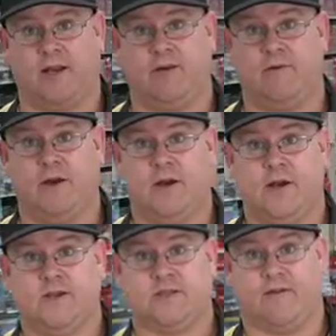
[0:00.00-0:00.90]
too,
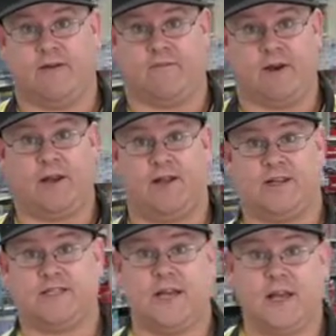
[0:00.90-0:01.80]
so they've redone
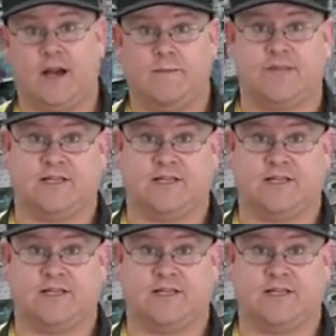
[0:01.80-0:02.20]
the C-hubs,